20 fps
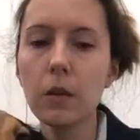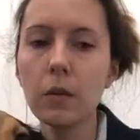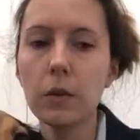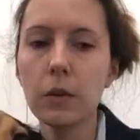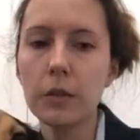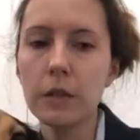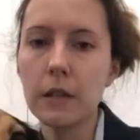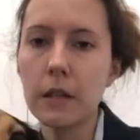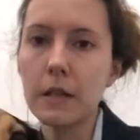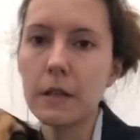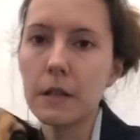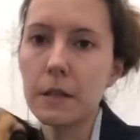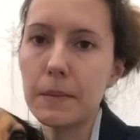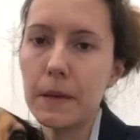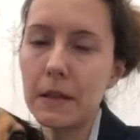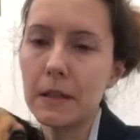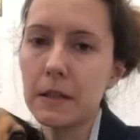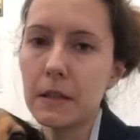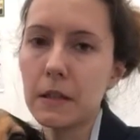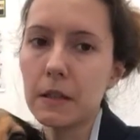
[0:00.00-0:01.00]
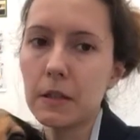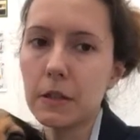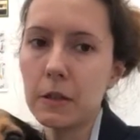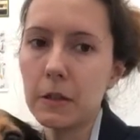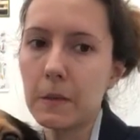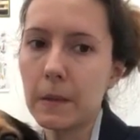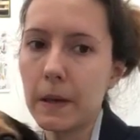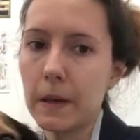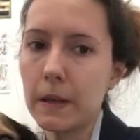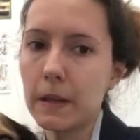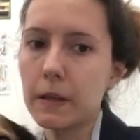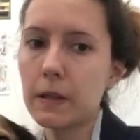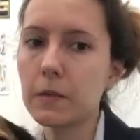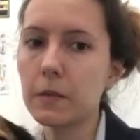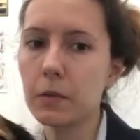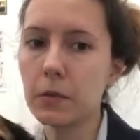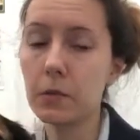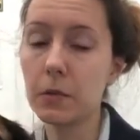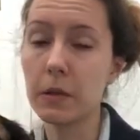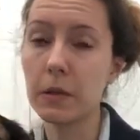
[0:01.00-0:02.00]
which is an enzymatic toothpaste
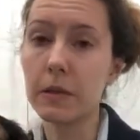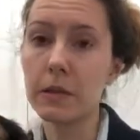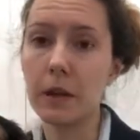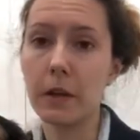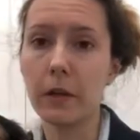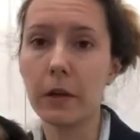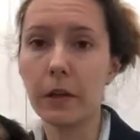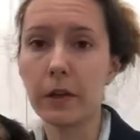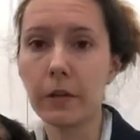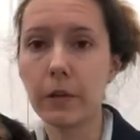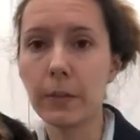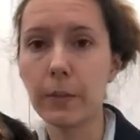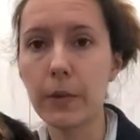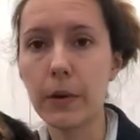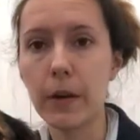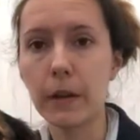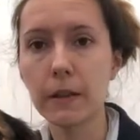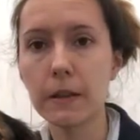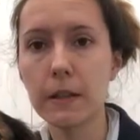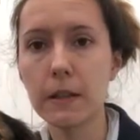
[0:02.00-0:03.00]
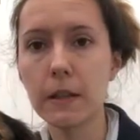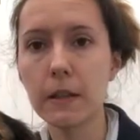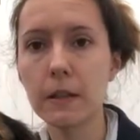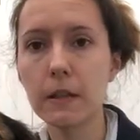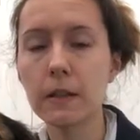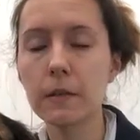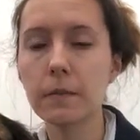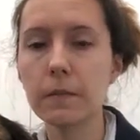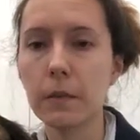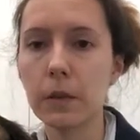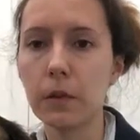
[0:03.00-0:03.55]
which we sell here at the practice,